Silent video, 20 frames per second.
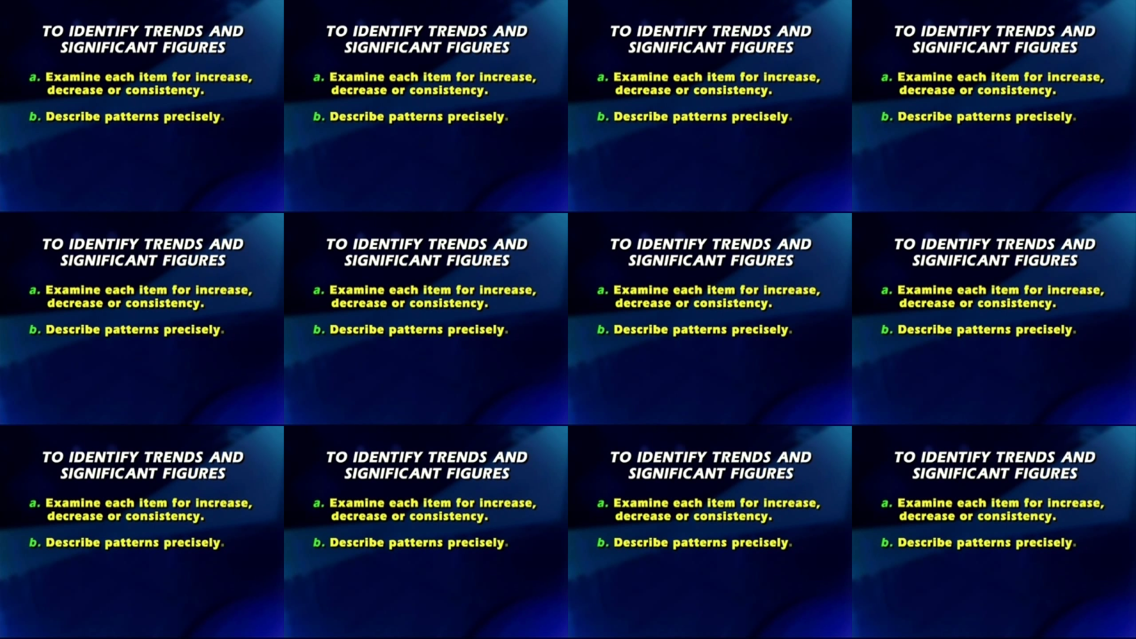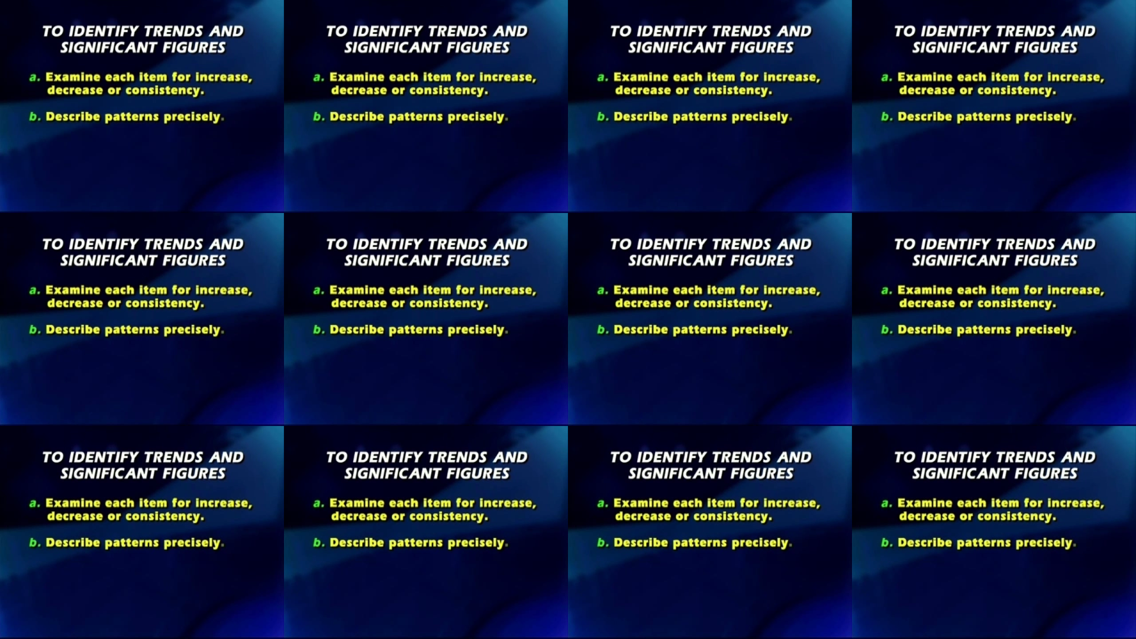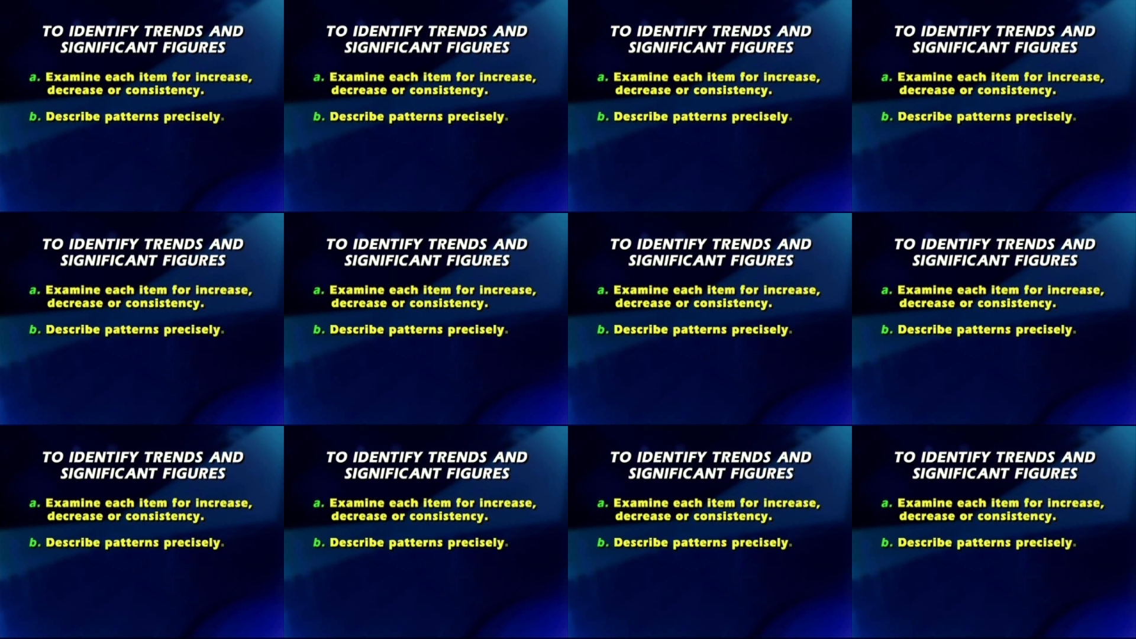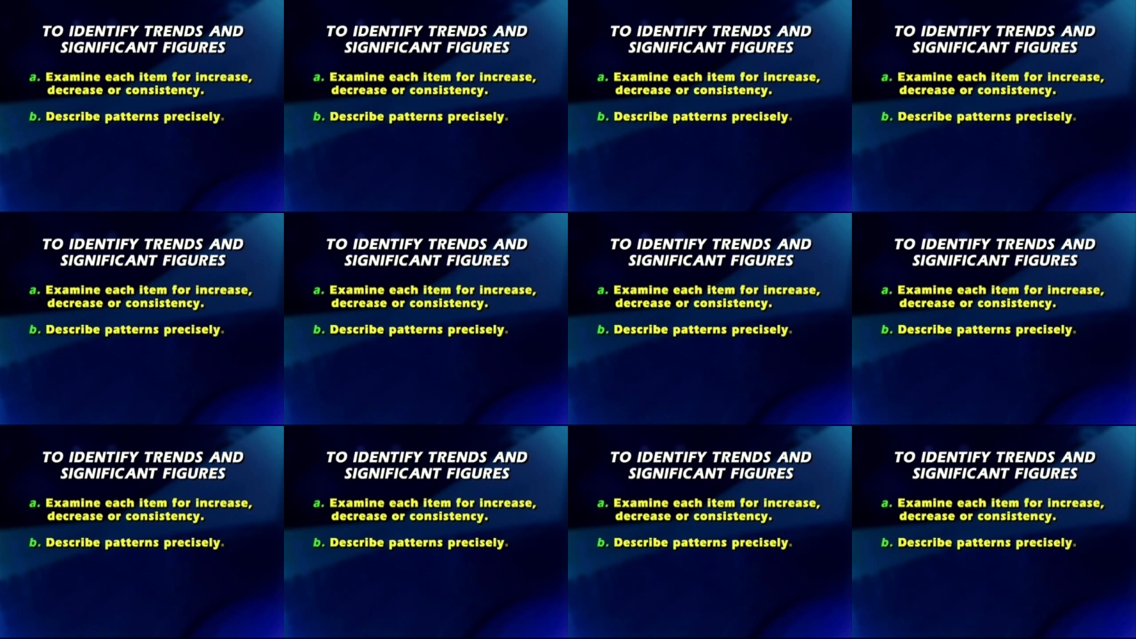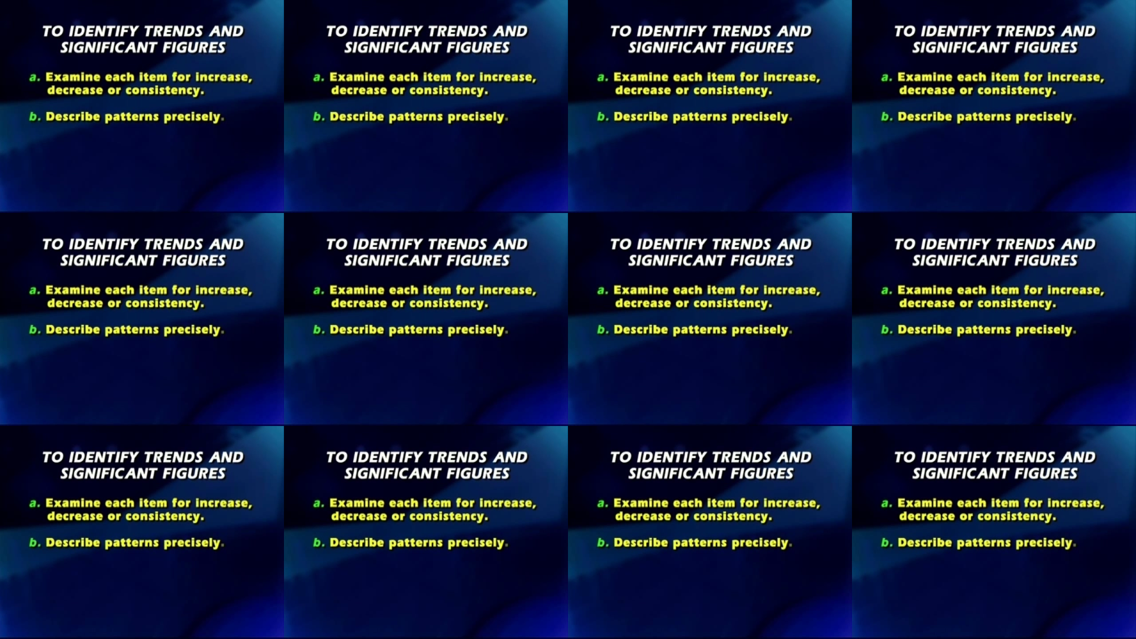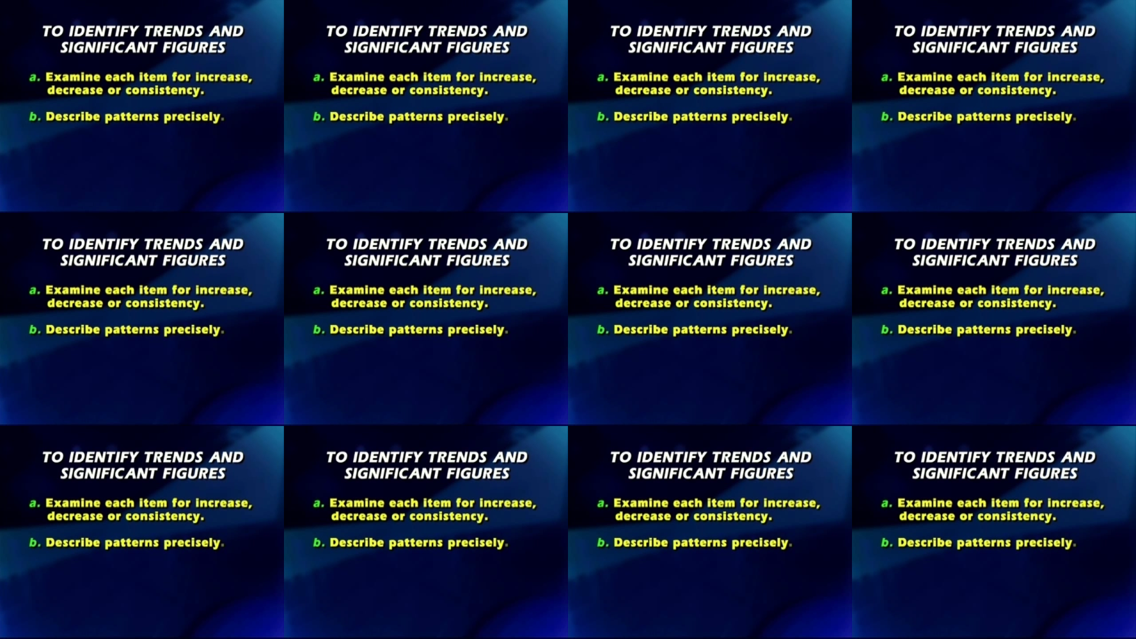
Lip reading: Nobody's mouth can be seen.